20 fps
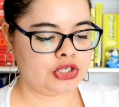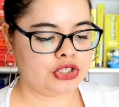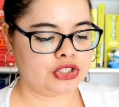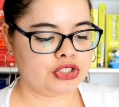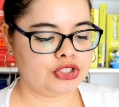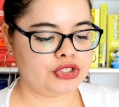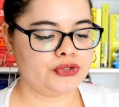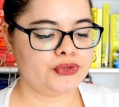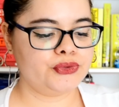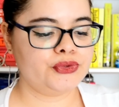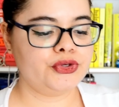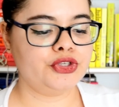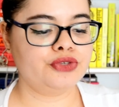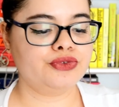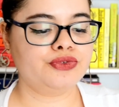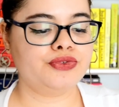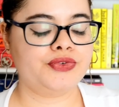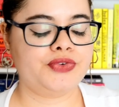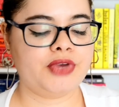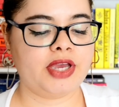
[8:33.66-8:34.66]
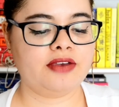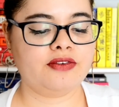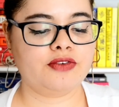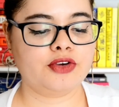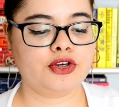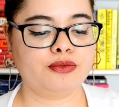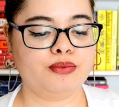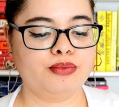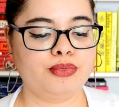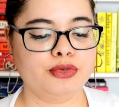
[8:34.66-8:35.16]
2 new
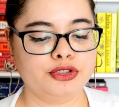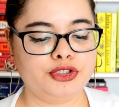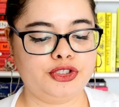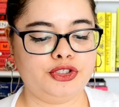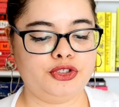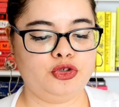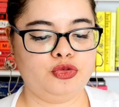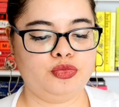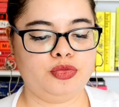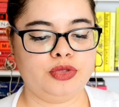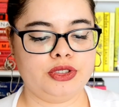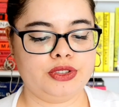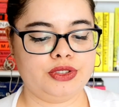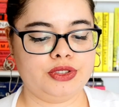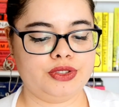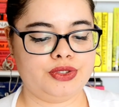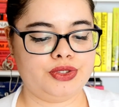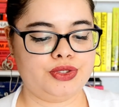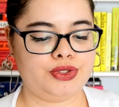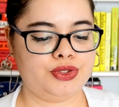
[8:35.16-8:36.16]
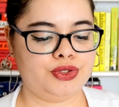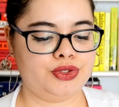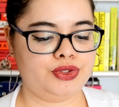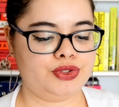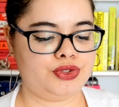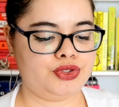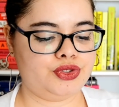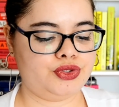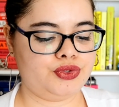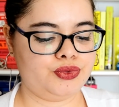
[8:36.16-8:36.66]
favorite booktubers.
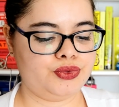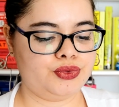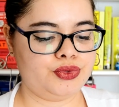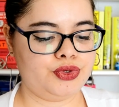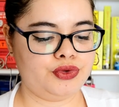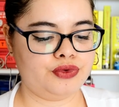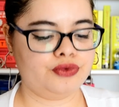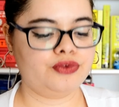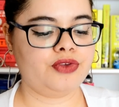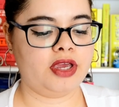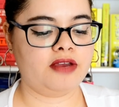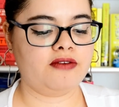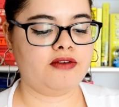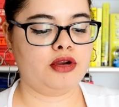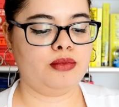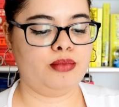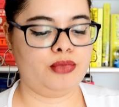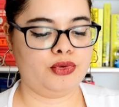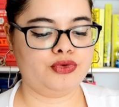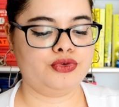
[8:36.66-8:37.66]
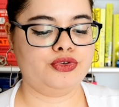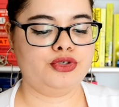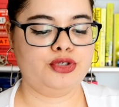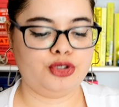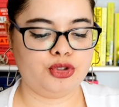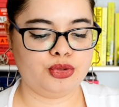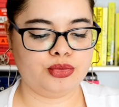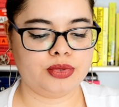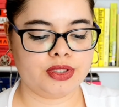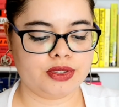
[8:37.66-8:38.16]
2 new favorite
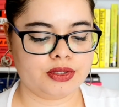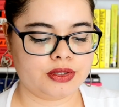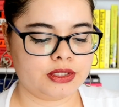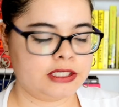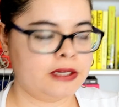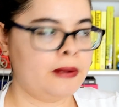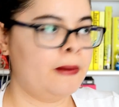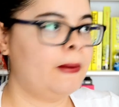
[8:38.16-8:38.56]
booktubers.